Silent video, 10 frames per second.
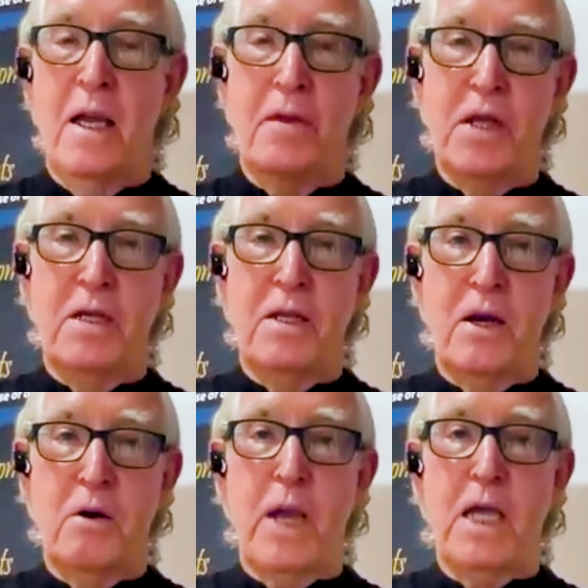And then
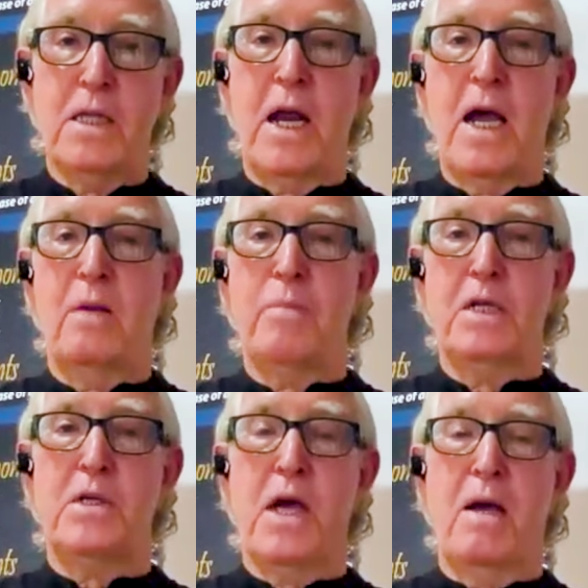they're bailing out
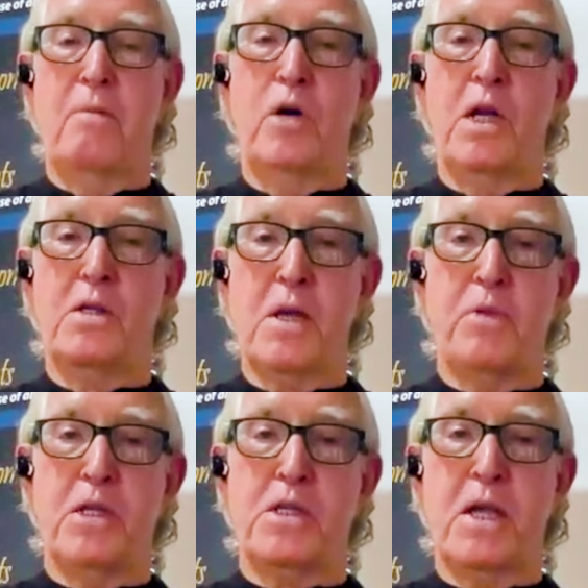big time when it's
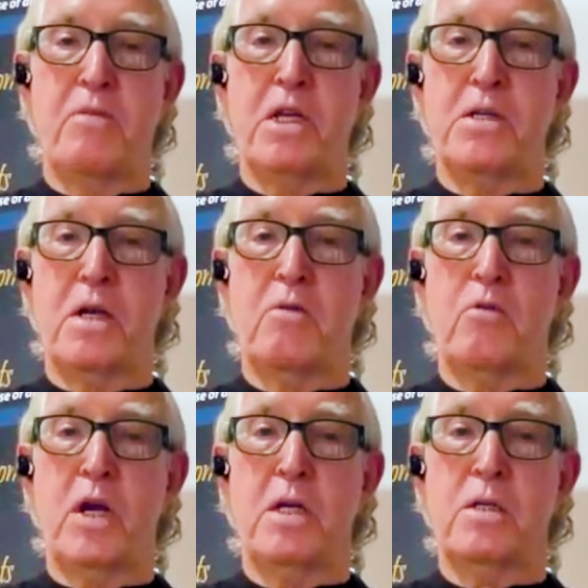up in the 70 cent
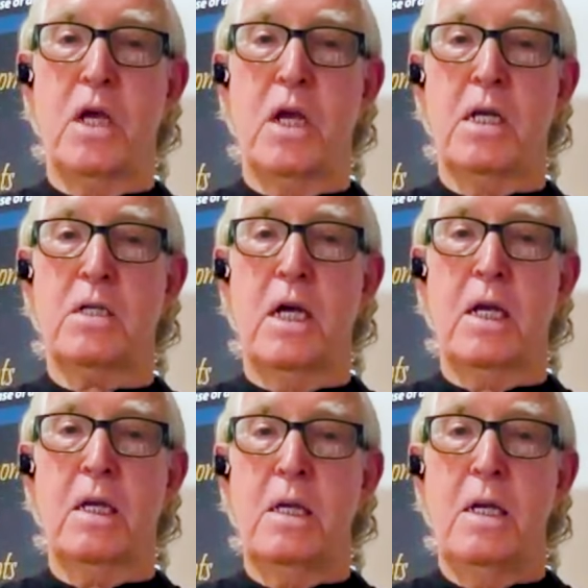range. And it's
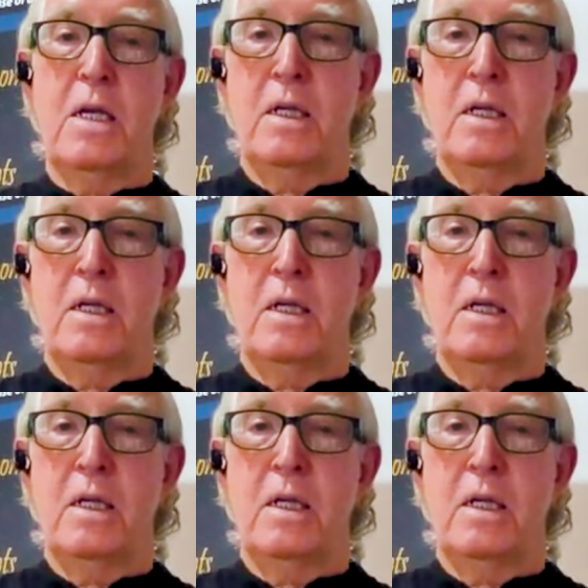like,